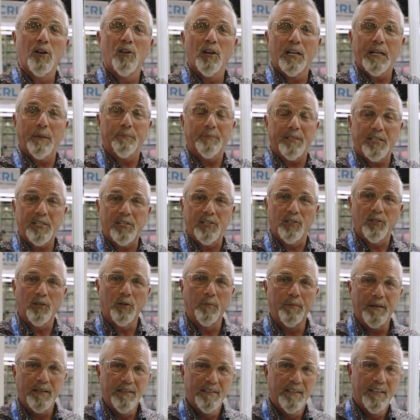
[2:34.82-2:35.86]
hook up the
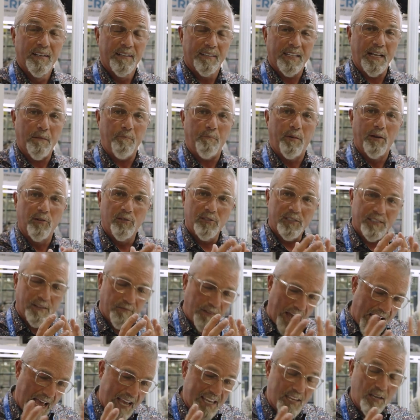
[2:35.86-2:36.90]
tube that pulls the
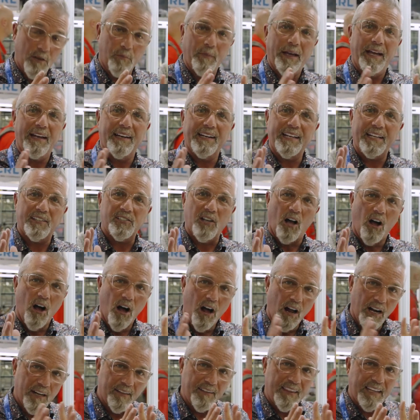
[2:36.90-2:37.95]
vacuum and gets
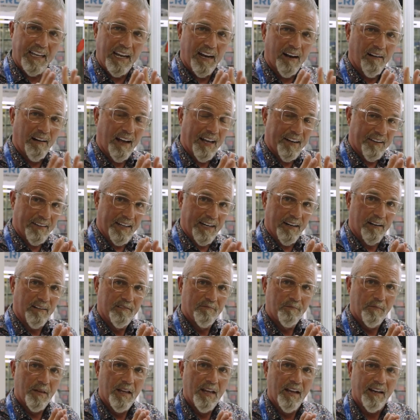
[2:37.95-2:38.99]
all of the air out of there.
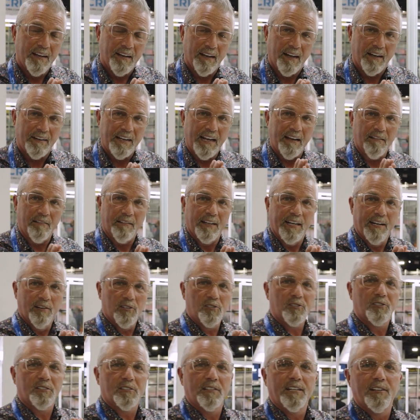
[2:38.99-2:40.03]
Now,
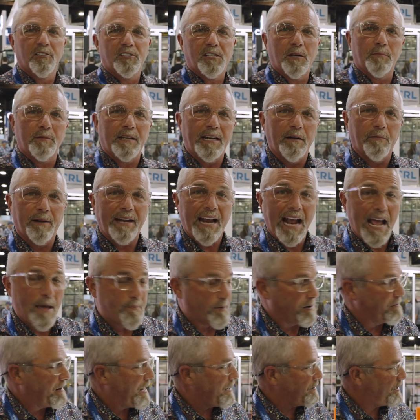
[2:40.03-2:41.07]
here's something that would
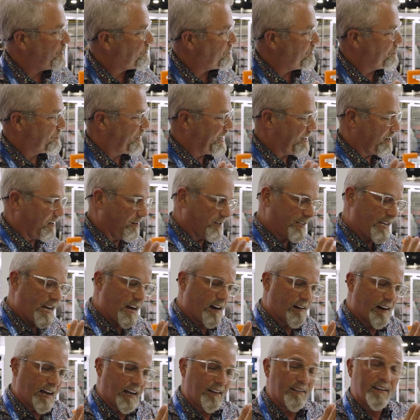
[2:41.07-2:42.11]
happen, right? If you get all the
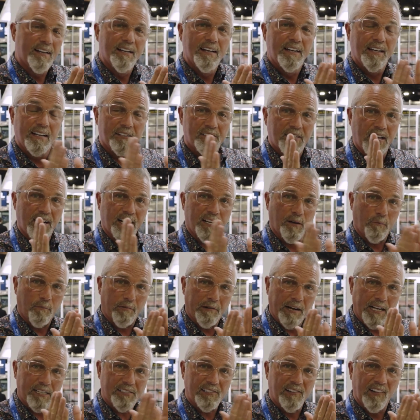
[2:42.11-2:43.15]
air out, it's gonna
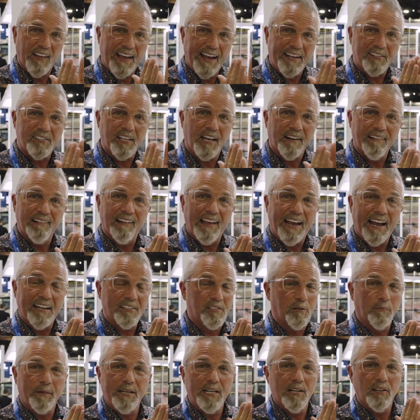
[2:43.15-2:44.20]
compress glass on
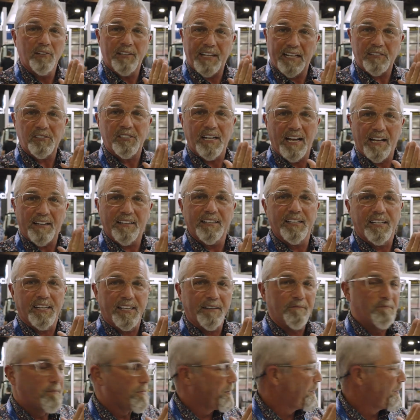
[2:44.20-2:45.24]
glass, and we know that's not good.